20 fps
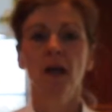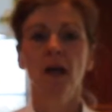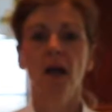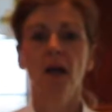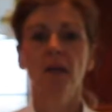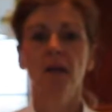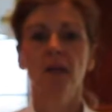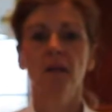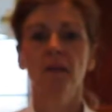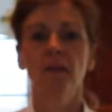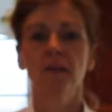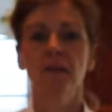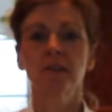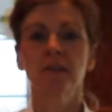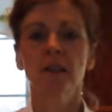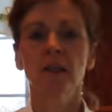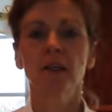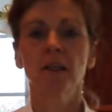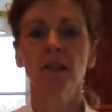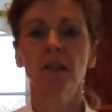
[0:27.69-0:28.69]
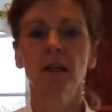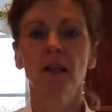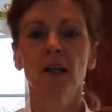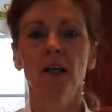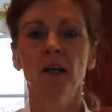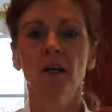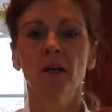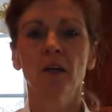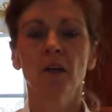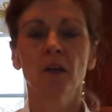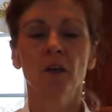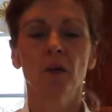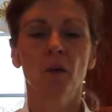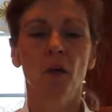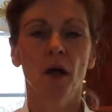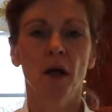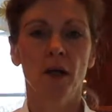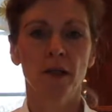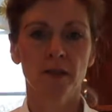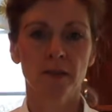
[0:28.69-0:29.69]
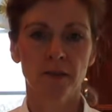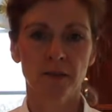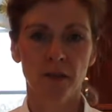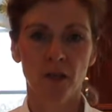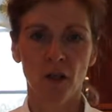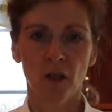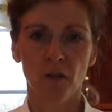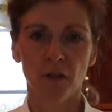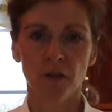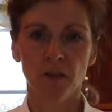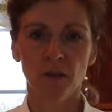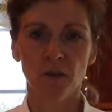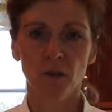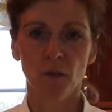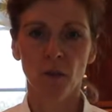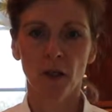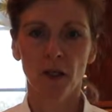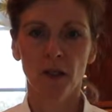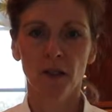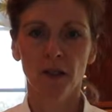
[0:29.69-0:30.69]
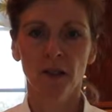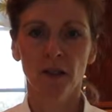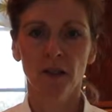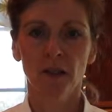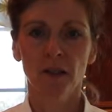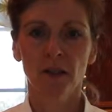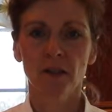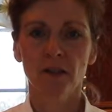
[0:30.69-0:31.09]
And in the date layer you add salt as well.